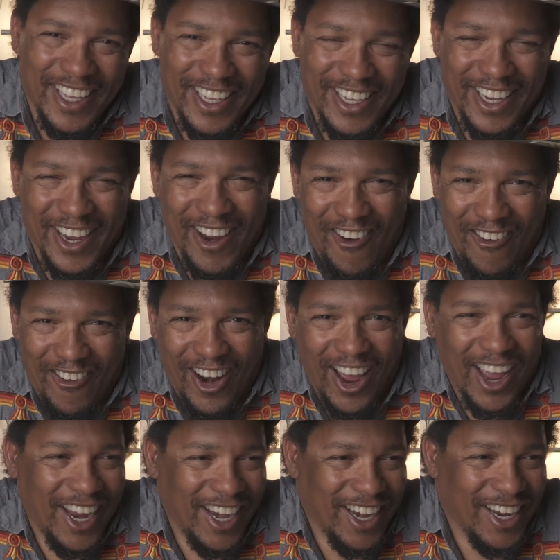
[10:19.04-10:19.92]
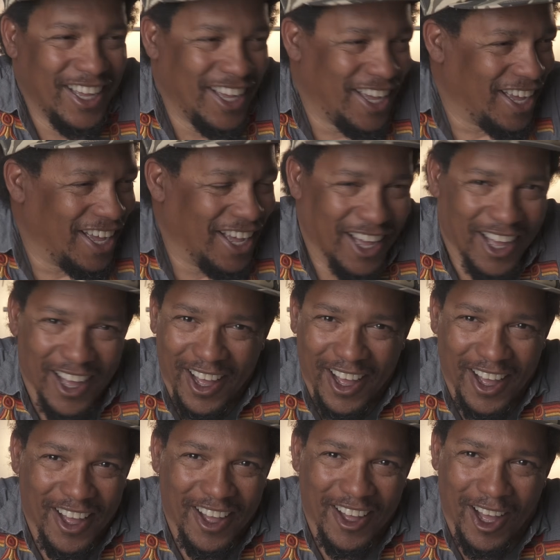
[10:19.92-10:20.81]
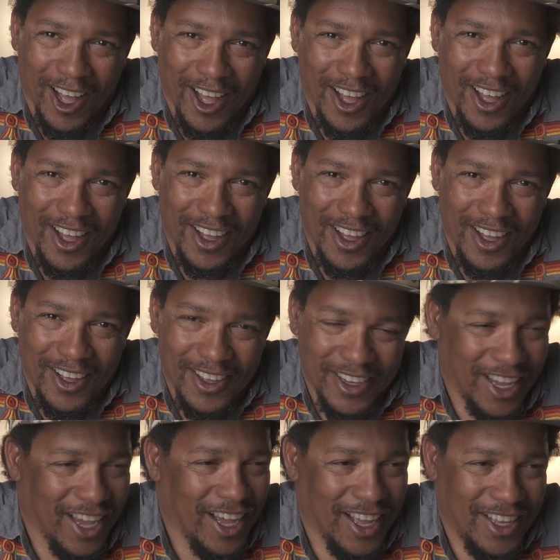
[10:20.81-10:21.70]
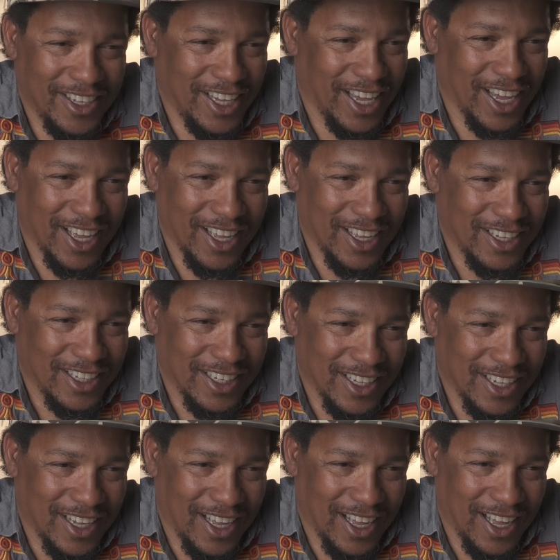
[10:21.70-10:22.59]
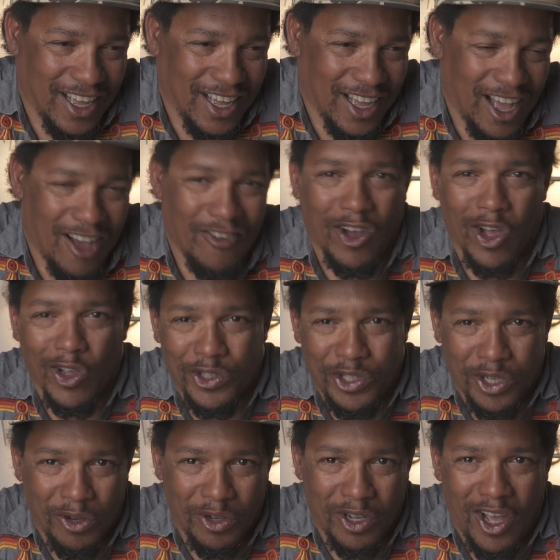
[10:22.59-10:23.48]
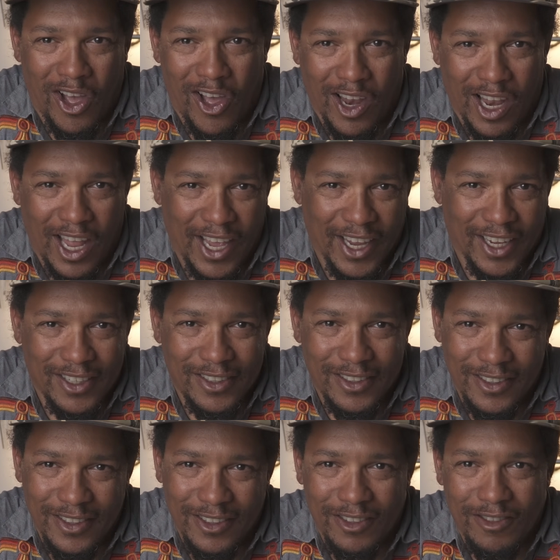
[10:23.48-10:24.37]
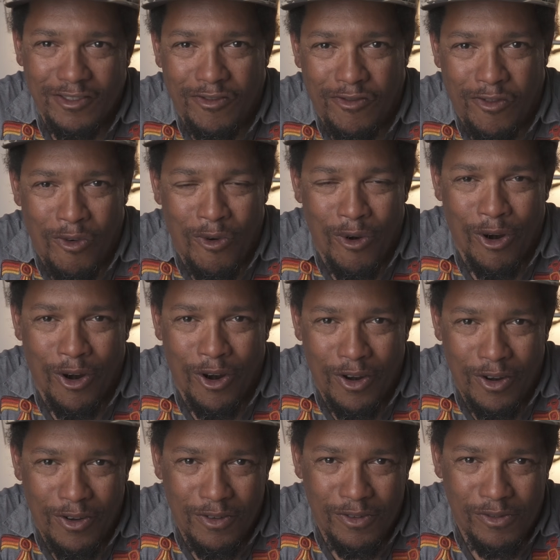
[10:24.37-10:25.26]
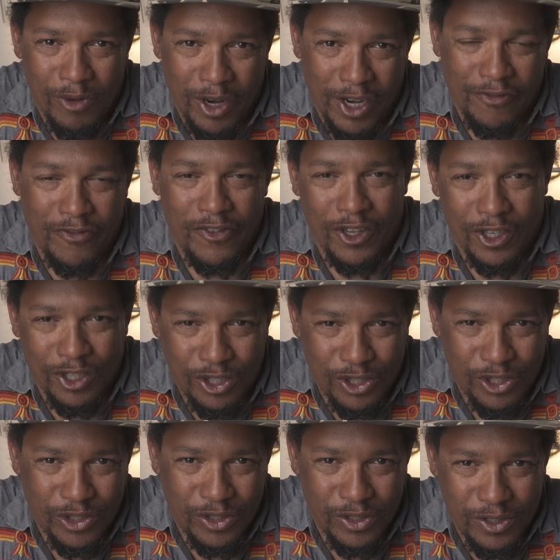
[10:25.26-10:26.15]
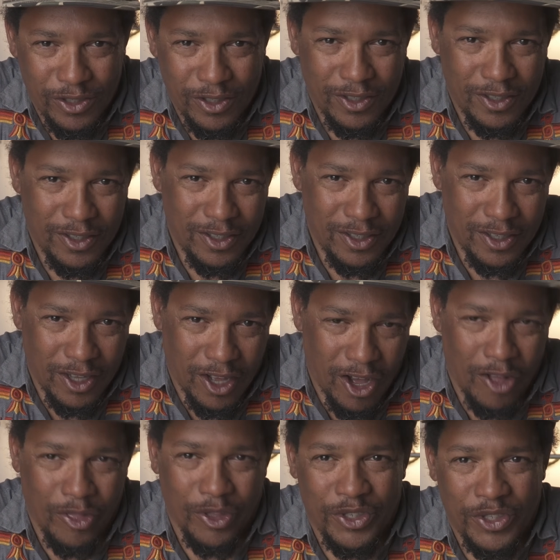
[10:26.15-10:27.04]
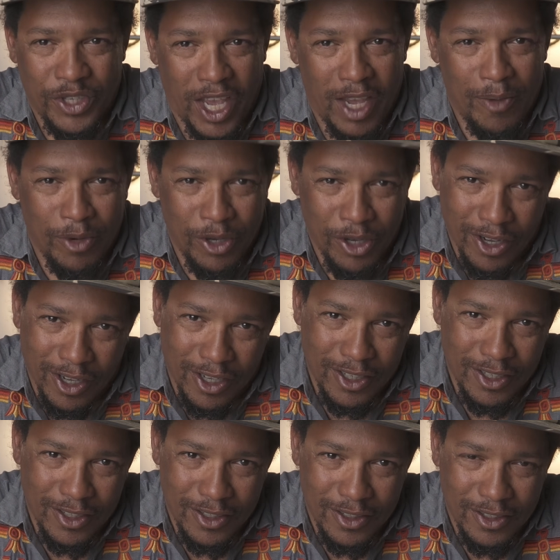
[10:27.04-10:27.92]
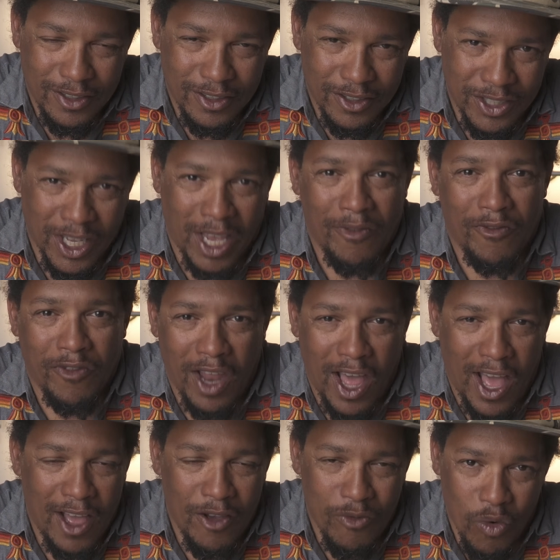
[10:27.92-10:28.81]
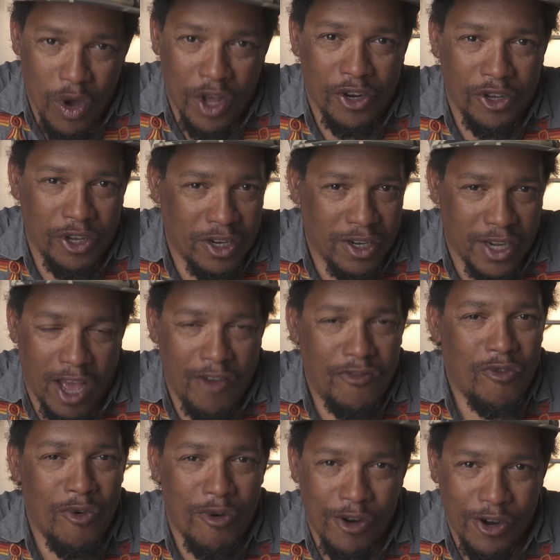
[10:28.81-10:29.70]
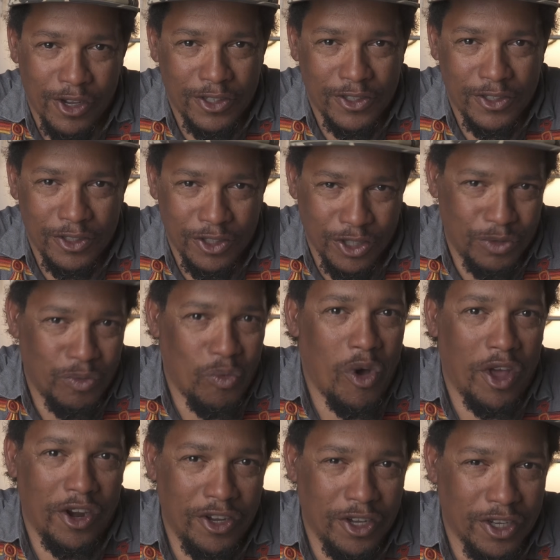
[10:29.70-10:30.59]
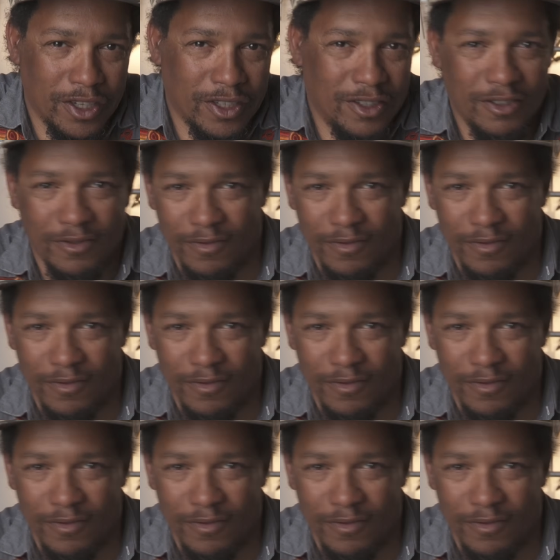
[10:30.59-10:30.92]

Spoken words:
Yeah, right. Yeah. I've also caught like 4 redfish on the same hook, same fly, one hook, not 4 hooks, just one hook.